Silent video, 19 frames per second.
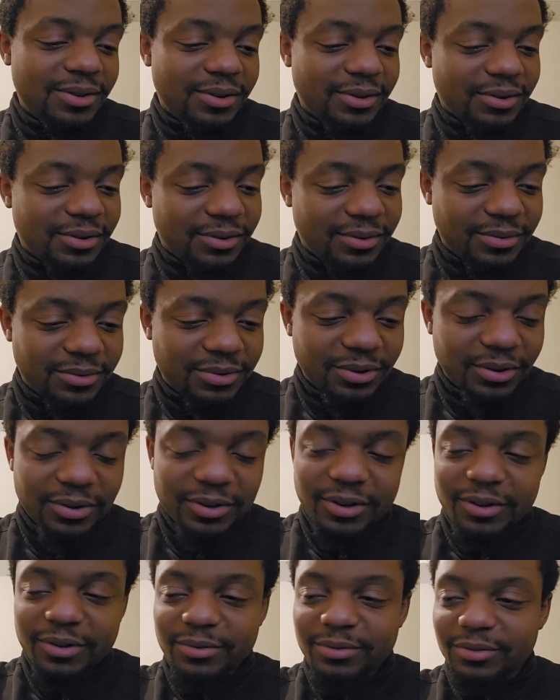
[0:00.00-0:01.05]
you know,
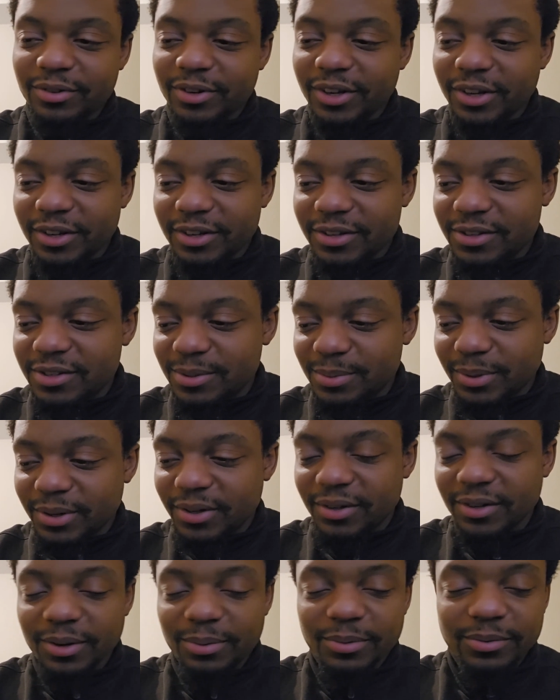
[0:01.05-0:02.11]
talking to friends,
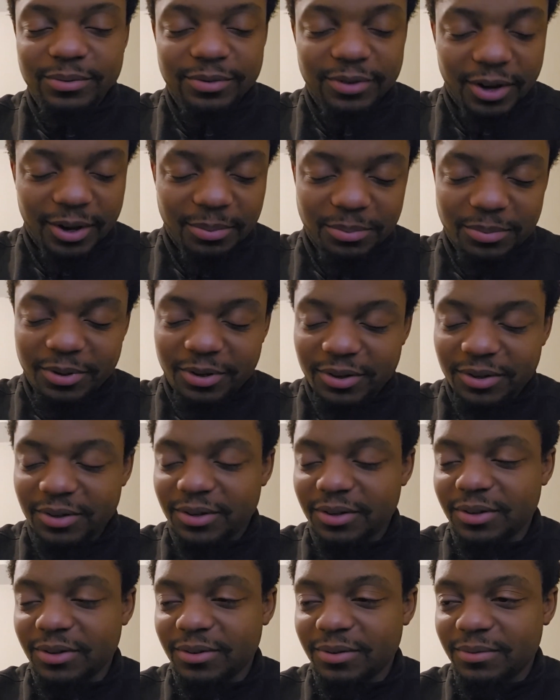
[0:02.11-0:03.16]
spending time with
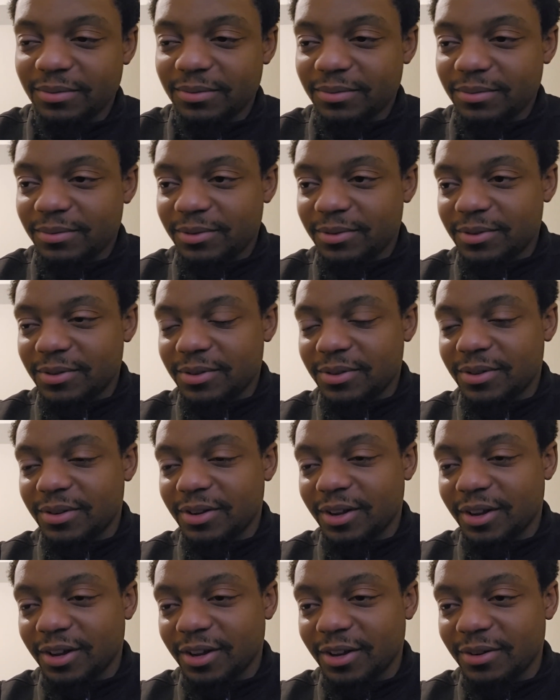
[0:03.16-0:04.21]
family, this and
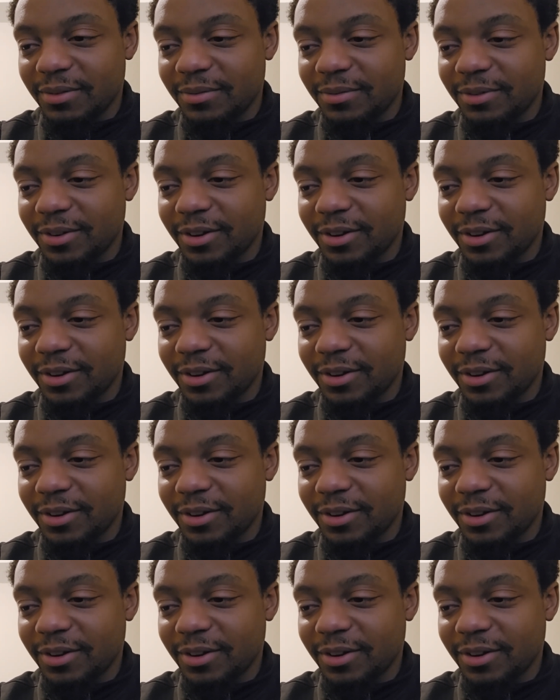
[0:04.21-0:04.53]
that.